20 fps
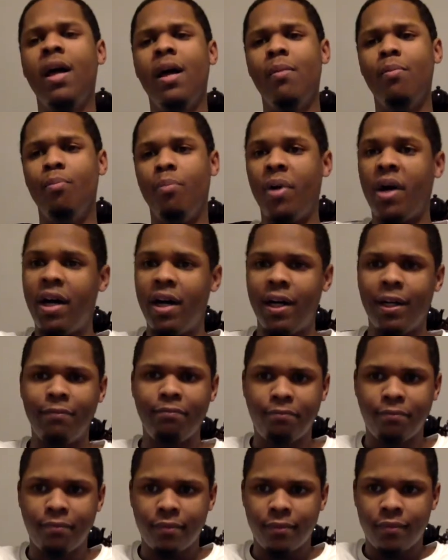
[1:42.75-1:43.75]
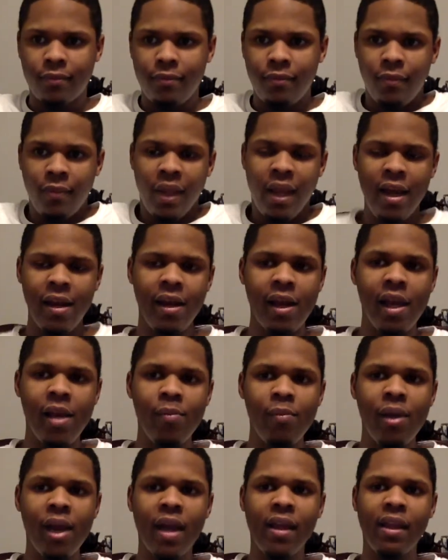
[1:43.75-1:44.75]
But in the
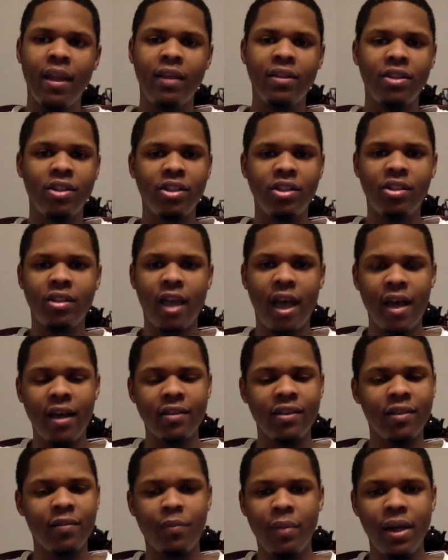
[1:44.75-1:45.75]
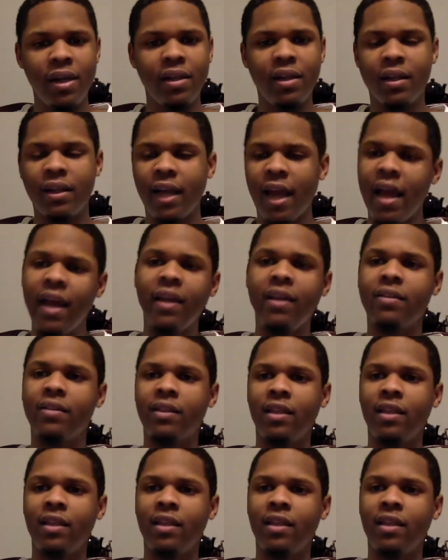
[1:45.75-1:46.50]
NBA, they just hasn't been a case.